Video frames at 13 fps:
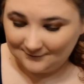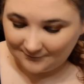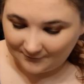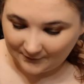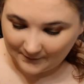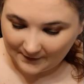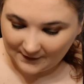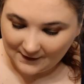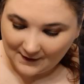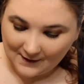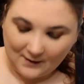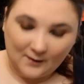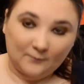But anyway,
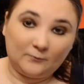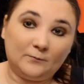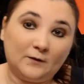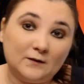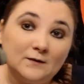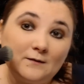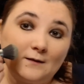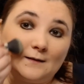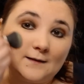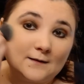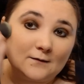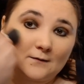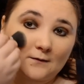I'm gonna brush this
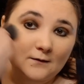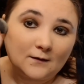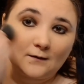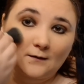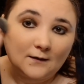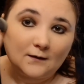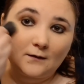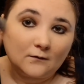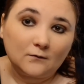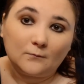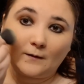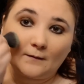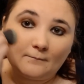in a little
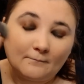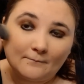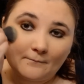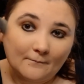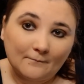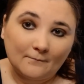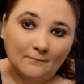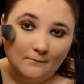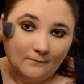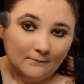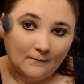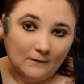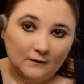bit
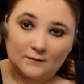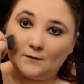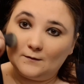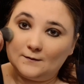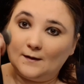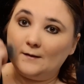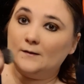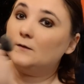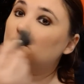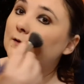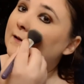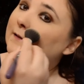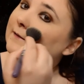so it's not as
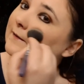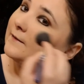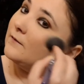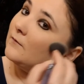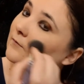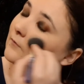crazy.